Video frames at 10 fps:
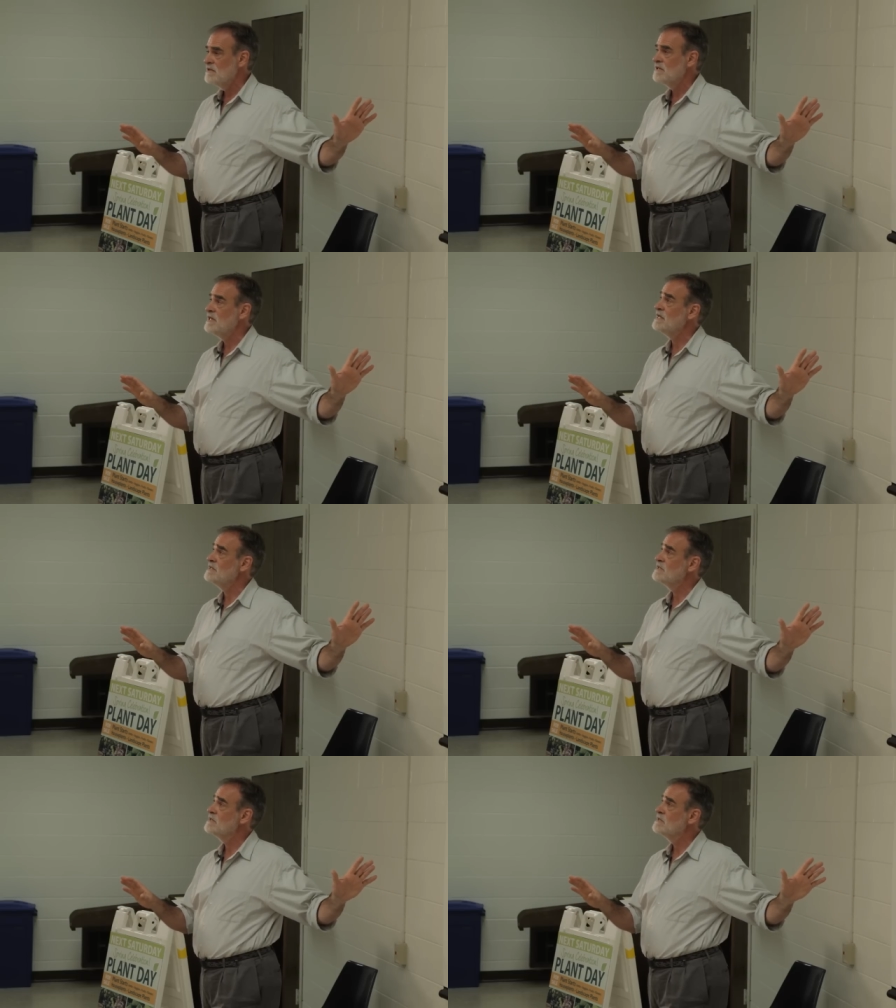
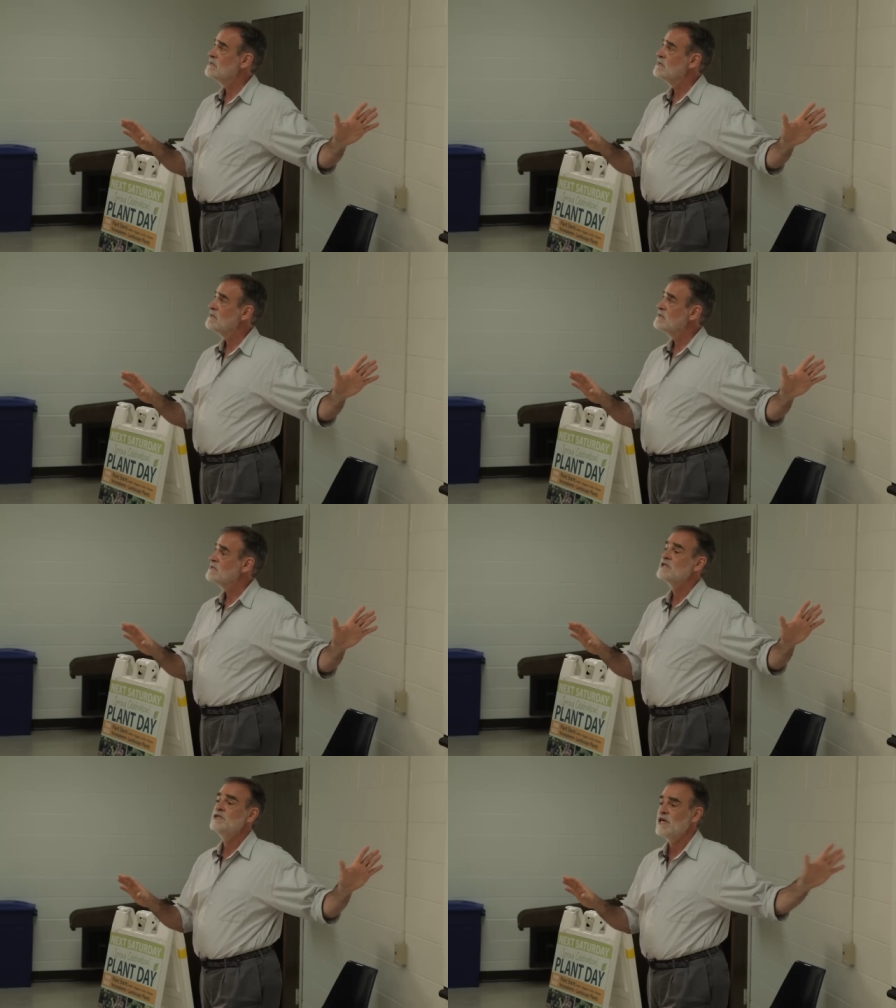these
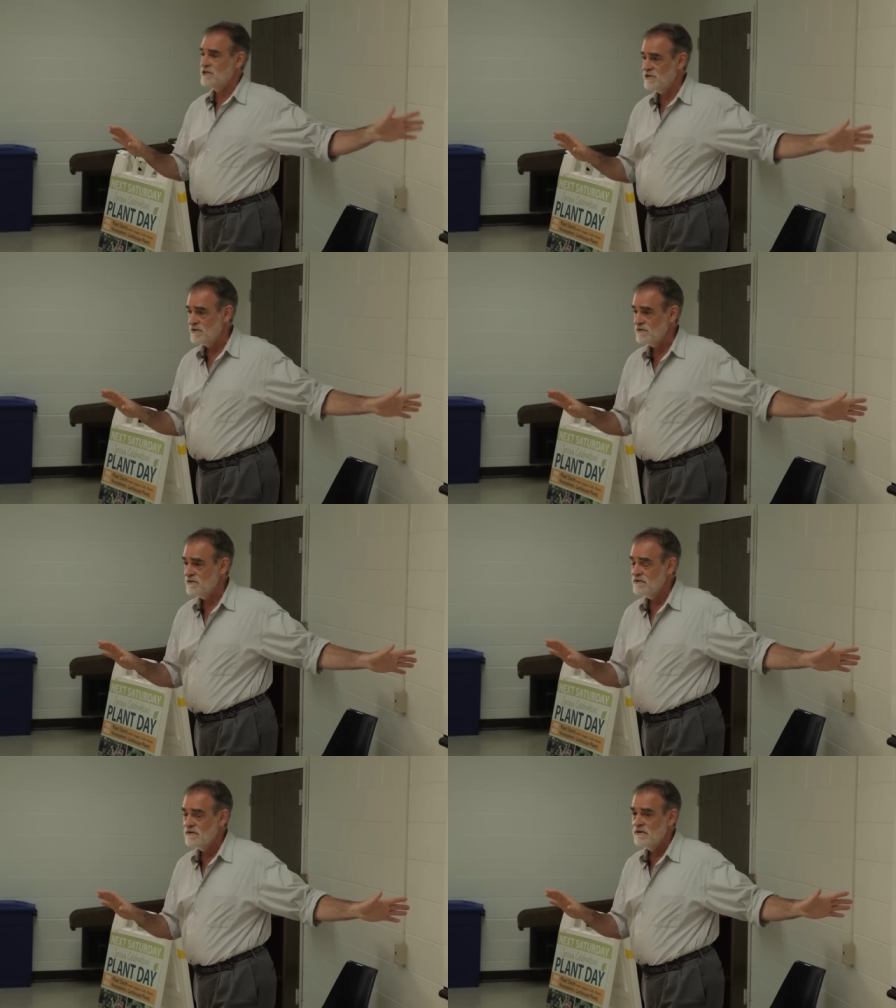
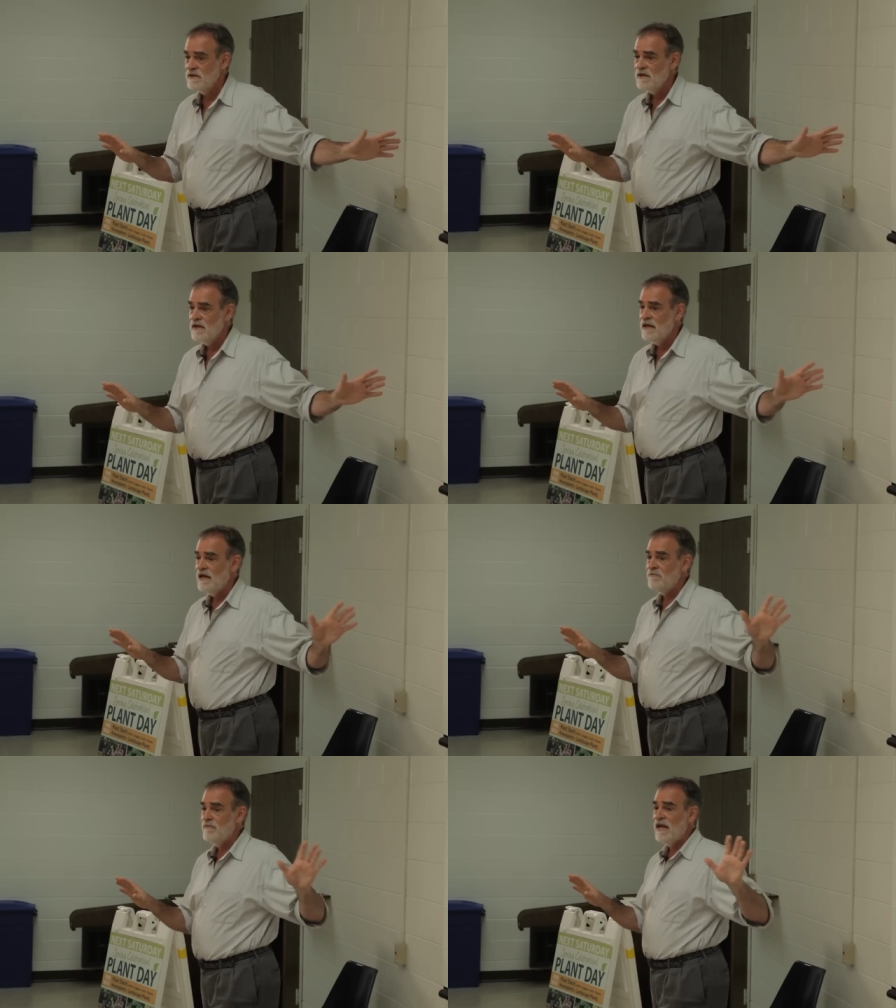suggestions.
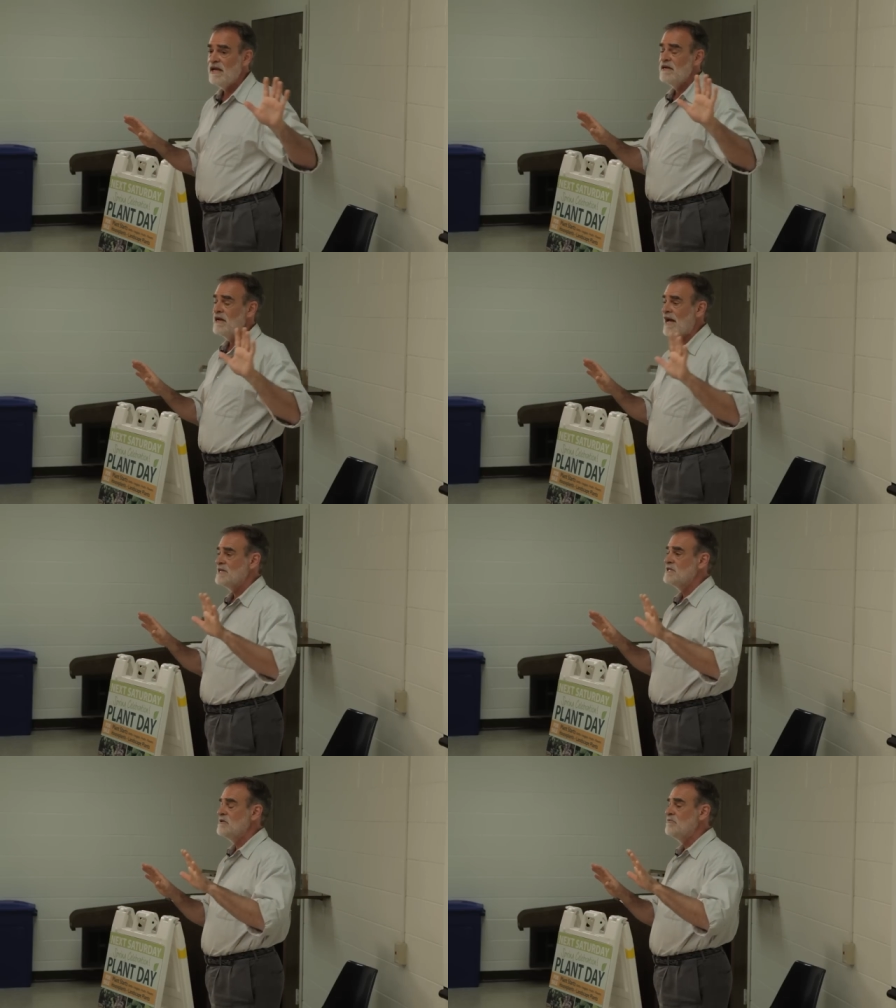It may
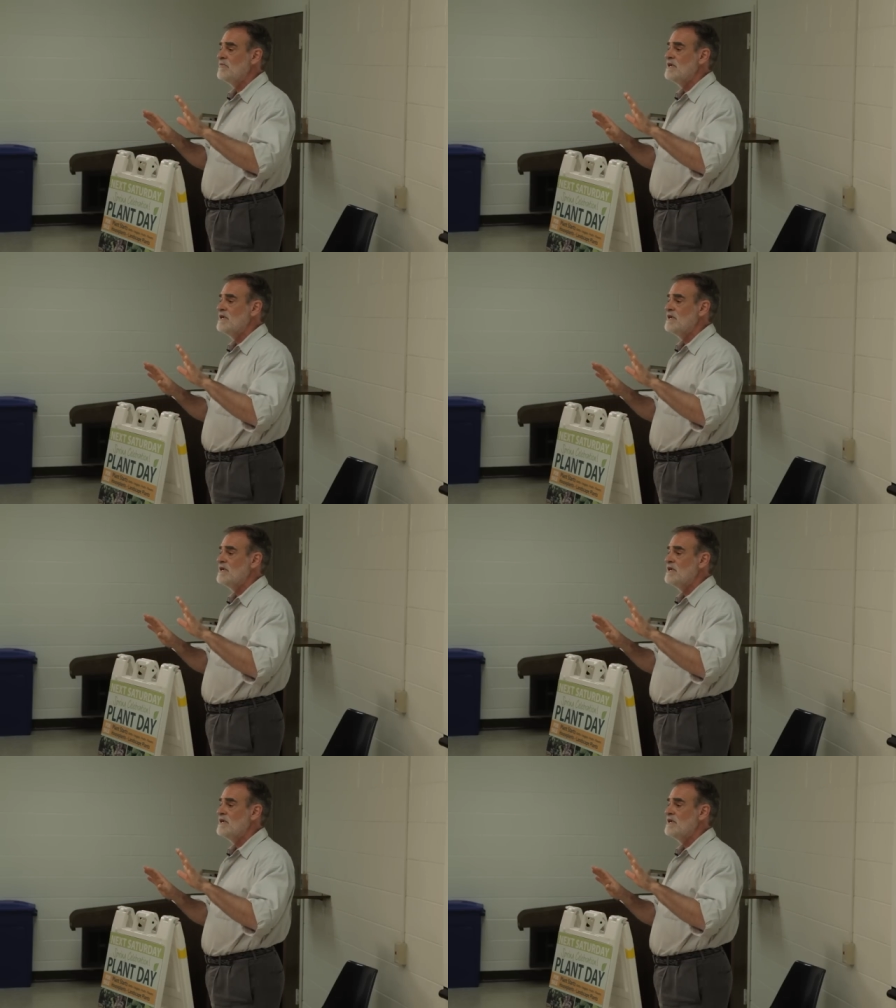actually